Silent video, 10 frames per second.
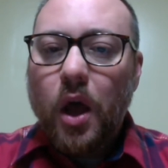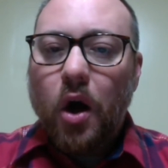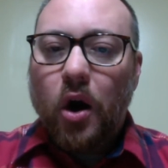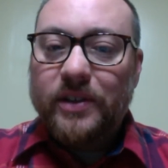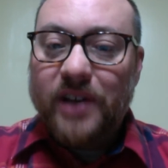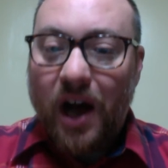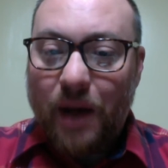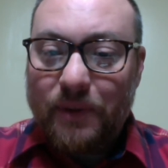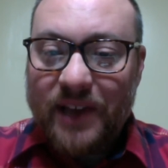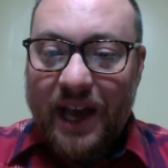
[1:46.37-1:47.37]
On
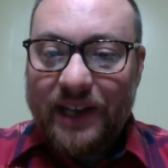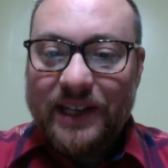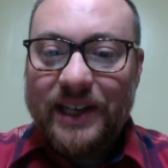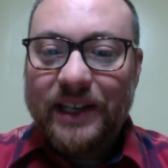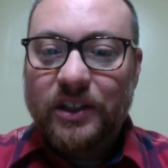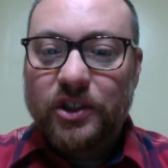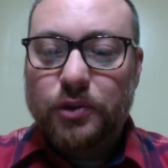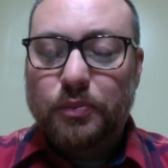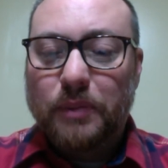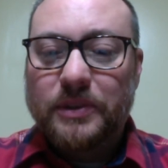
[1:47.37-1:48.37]
top of that, in
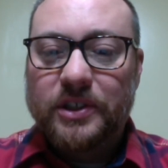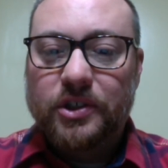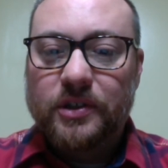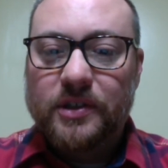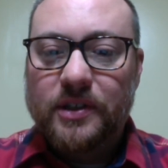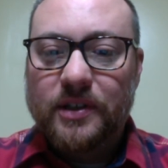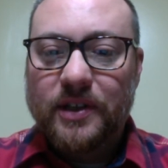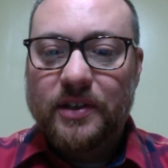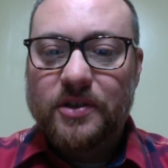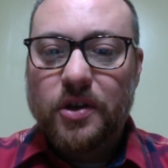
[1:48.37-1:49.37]
English, prepositions,
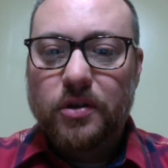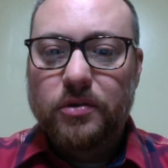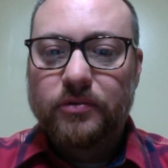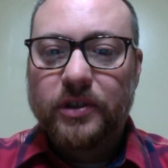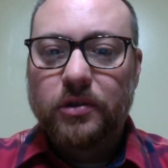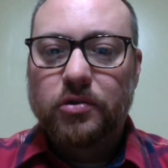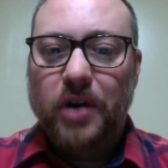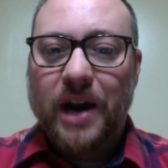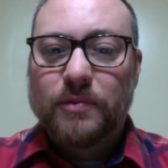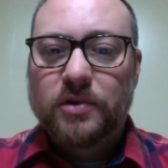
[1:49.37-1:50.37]
there's no real
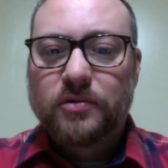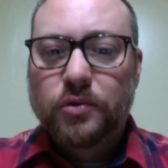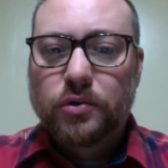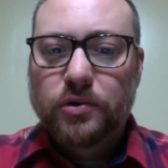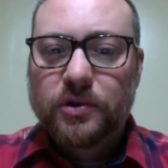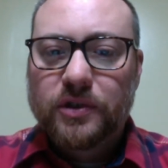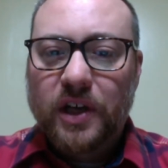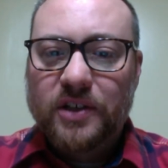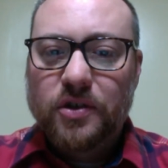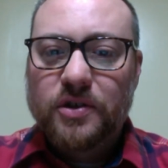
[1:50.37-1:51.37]
grammar rules
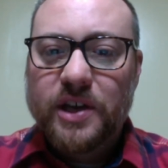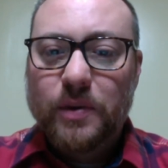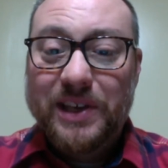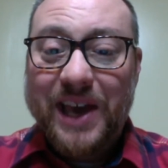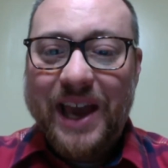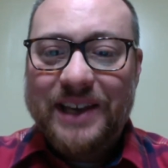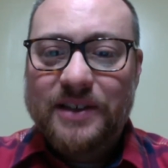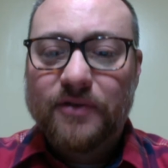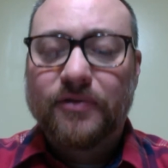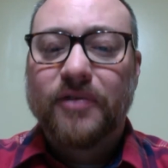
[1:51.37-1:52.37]
associated with
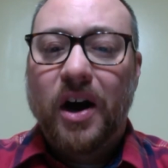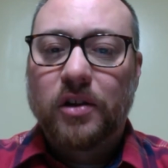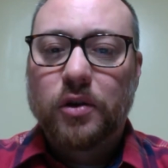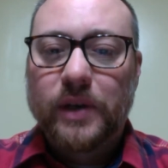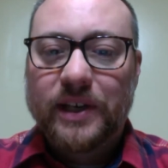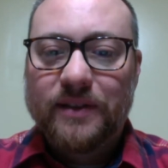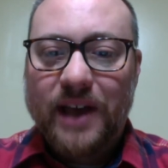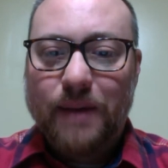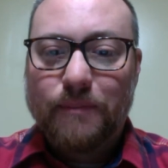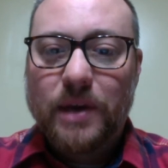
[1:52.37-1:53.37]
case following
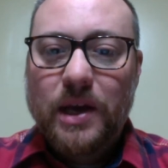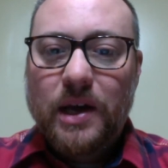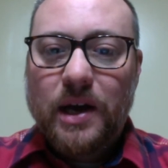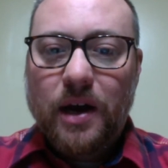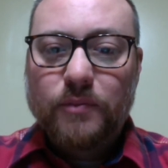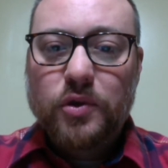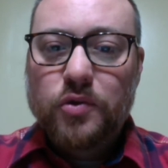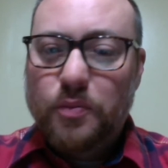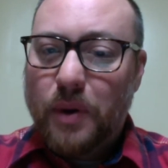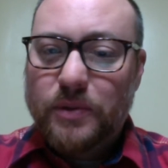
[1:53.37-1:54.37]
them. You use
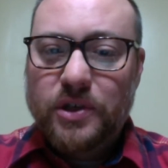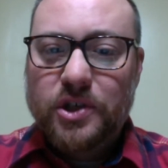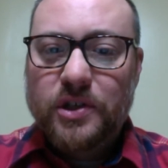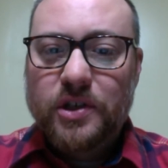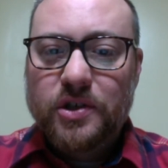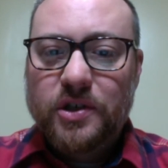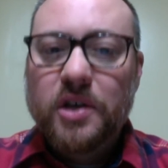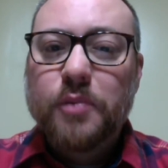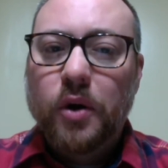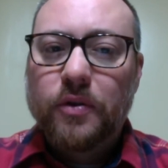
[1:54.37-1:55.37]
a preposition and you just
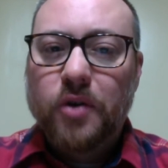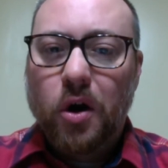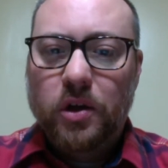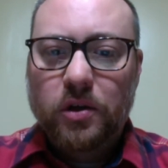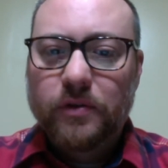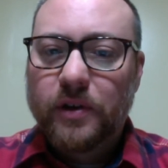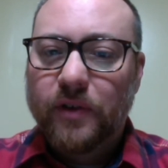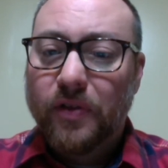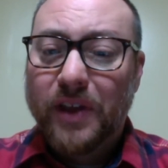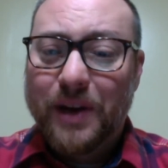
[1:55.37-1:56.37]
keep on talking. You really don't
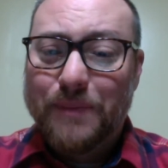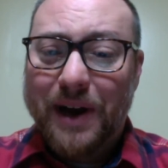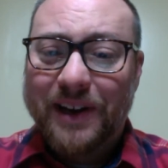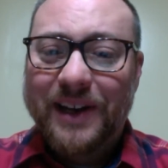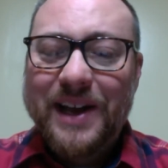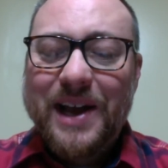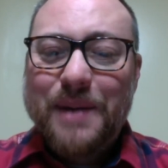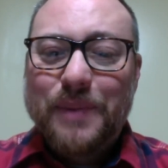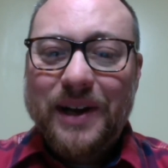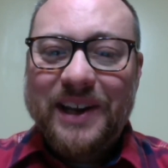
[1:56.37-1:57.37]
have to think about it.
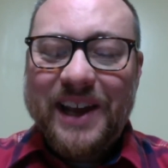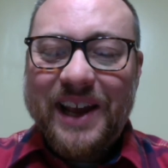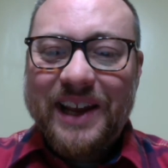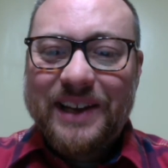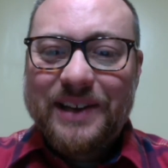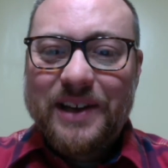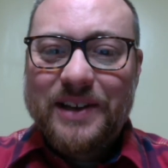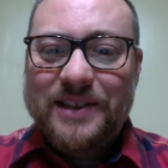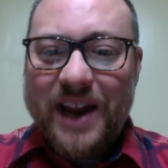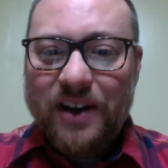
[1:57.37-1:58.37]
But in
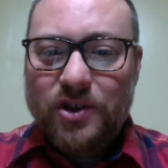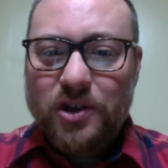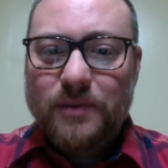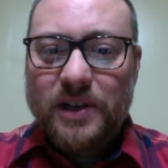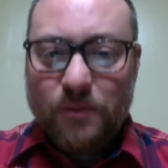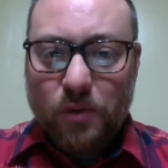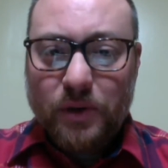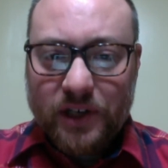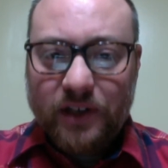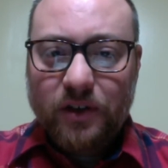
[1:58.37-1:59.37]
Standard German, and more
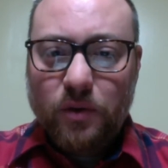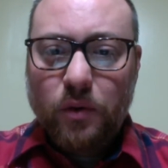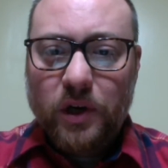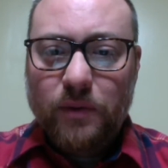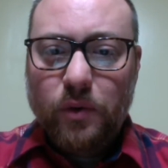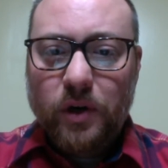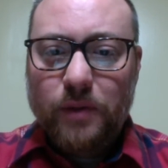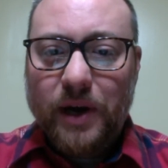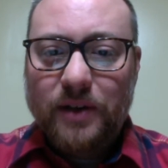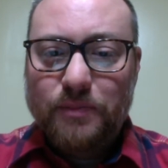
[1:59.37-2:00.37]
particularly what we're going to be worried
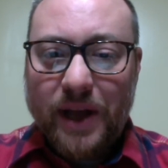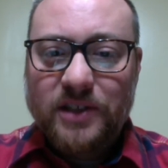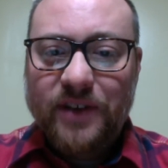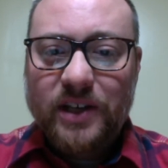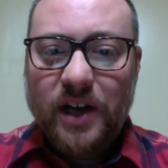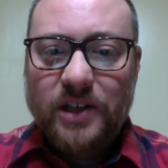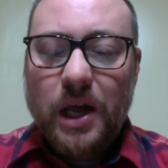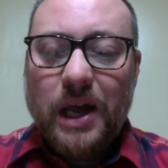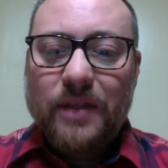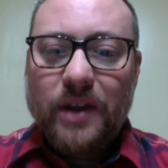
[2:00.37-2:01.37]
about, Pennsylvania Dutch,
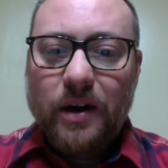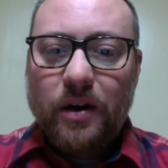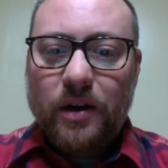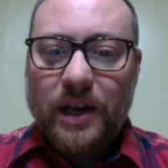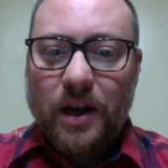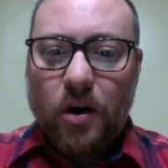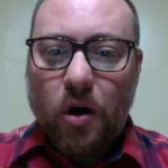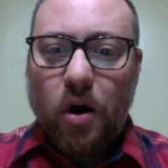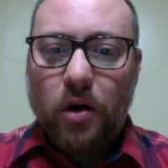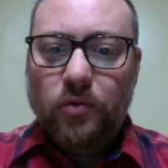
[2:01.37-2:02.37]
there are